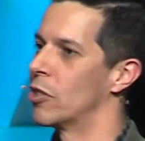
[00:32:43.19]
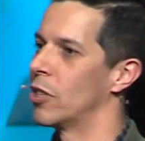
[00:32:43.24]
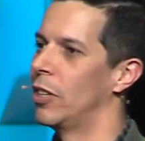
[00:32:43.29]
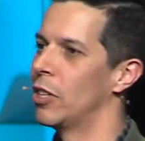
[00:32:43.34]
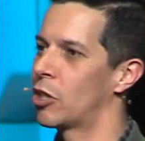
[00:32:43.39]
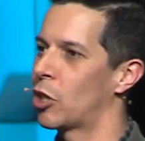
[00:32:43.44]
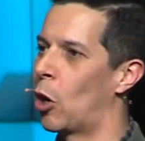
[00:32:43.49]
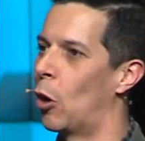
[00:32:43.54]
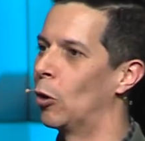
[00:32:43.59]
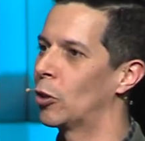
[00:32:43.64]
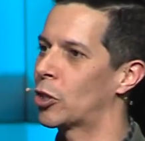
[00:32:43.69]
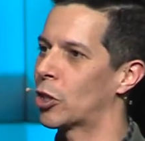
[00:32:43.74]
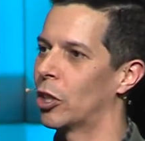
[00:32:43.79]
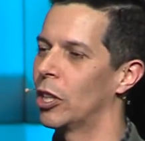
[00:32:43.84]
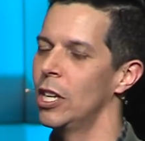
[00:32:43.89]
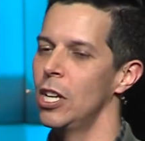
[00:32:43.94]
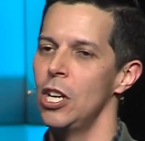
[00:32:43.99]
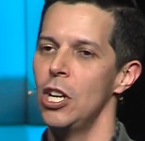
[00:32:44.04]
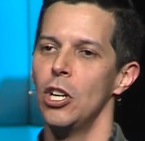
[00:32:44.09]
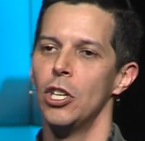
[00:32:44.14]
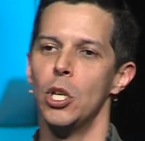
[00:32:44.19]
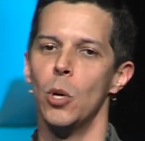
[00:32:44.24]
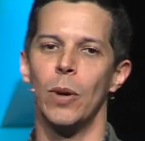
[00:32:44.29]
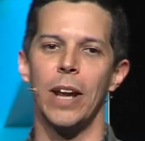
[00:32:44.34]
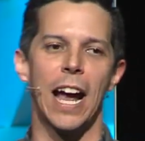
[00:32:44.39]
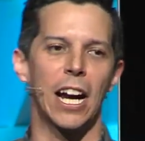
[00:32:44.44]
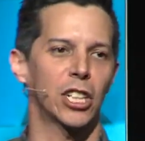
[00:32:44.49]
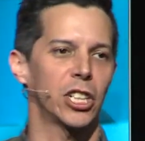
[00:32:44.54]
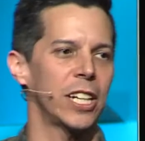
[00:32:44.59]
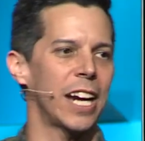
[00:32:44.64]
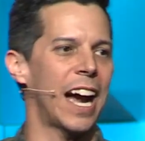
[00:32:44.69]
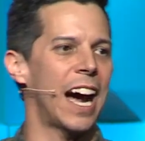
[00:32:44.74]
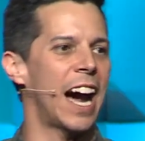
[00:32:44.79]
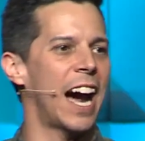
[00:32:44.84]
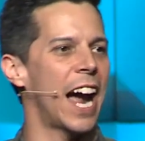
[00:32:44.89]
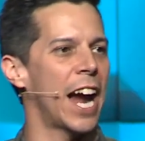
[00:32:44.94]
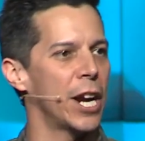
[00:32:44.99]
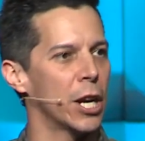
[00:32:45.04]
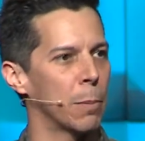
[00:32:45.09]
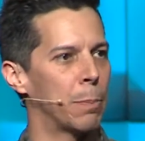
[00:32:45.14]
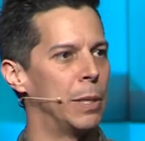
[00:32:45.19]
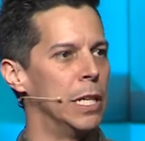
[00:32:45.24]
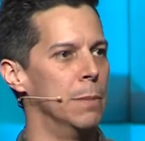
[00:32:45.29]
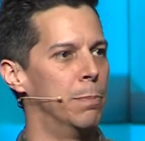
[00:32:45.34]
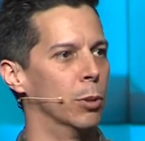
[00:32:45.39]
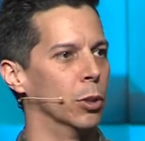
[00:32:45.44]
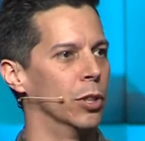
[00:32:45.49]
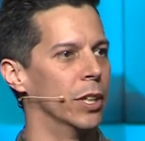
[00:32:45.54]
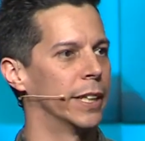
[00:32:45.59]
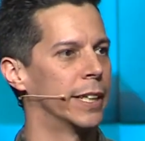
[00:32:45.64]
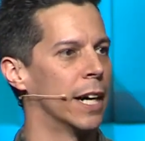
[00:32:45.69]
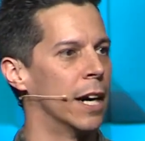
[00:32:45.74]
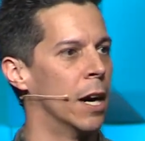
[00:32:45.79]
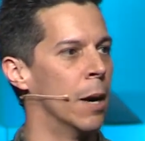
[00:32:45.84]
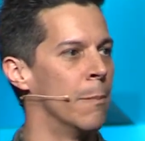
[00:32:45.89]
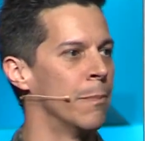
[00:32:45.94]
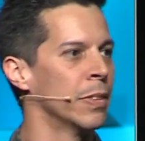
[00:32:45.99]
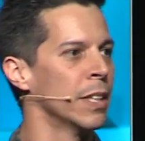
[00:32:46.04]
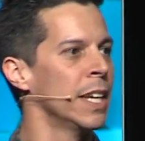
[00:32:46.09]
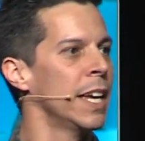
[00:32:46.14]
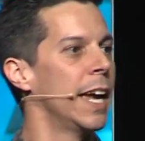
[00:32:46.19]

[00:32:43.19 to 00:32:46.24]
In this culture, you would actually hire people to come